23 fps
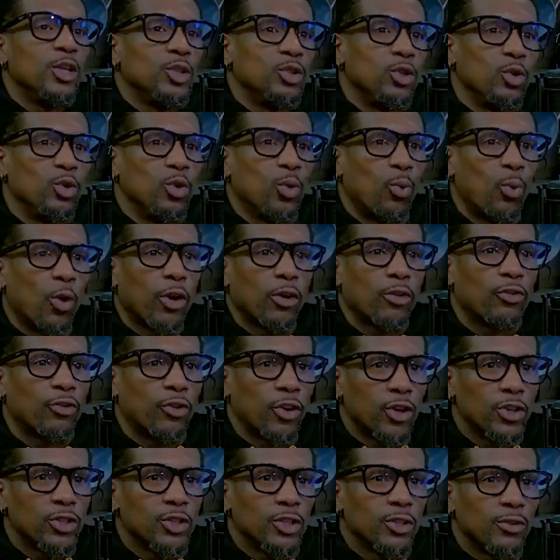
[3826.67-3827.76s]
do the work
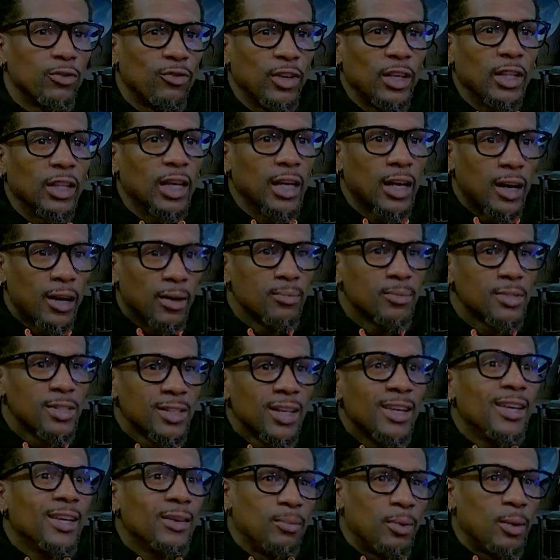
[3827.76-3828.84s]
first and the feeling comes.
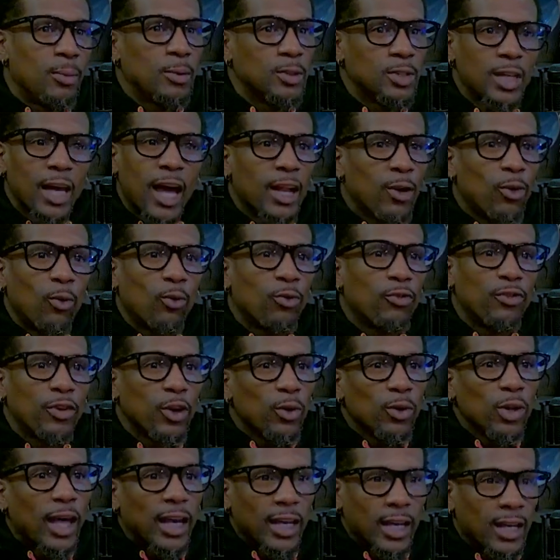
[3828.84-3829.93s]
People say, I don't
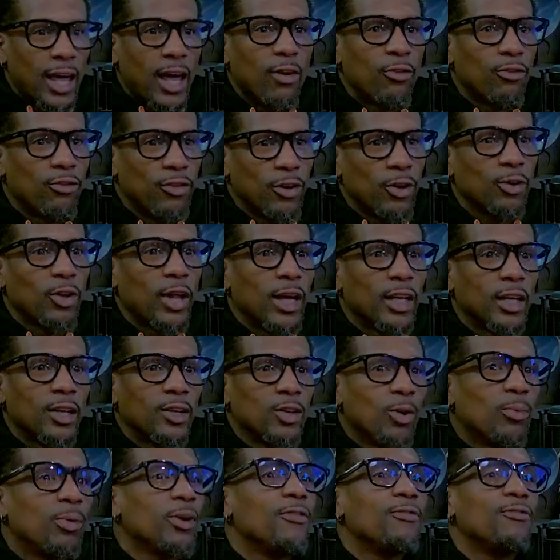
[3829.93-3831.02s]
feel like it. I don't feel like it.
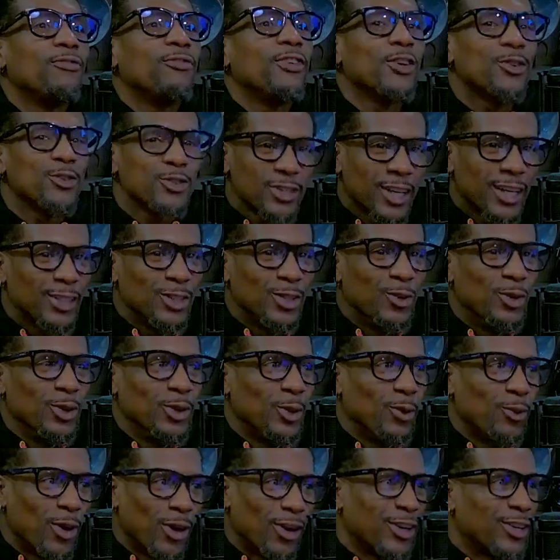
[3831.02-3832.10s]
Nobody feels like doing
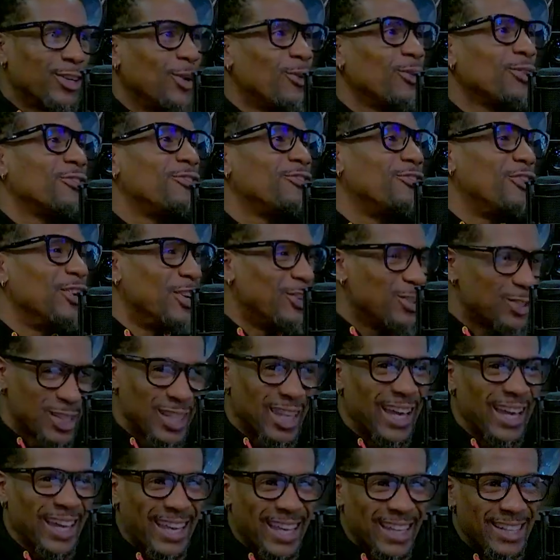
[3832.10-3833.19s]
the work. No one feels
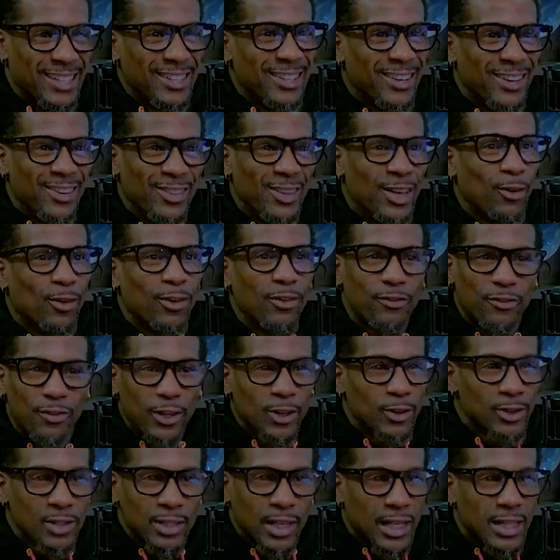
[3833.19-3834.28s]
like, you know, exactly. no one
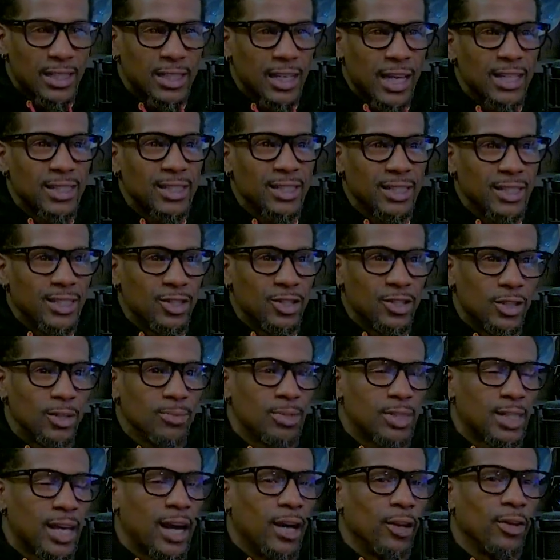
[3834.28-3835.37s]
feels like chasing these
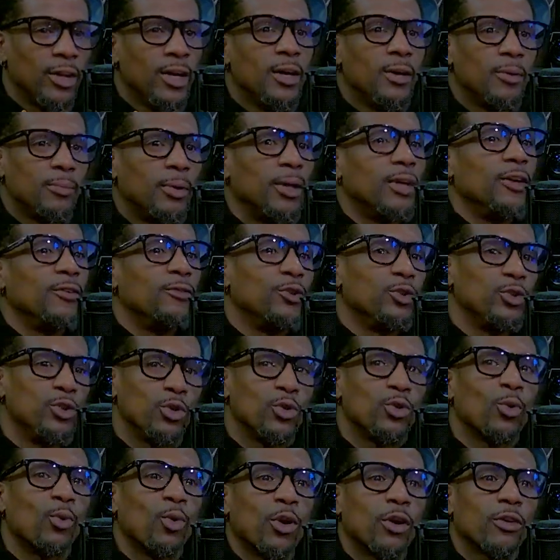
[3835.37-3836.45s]
dreams down. That's but it. if you do
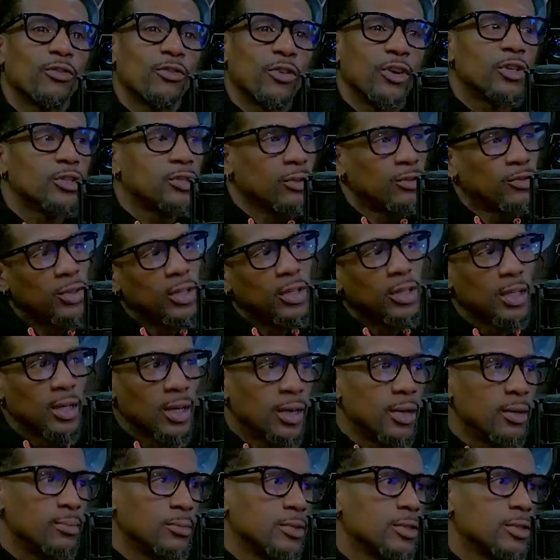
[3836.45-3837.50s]
the work first, the feeling comes.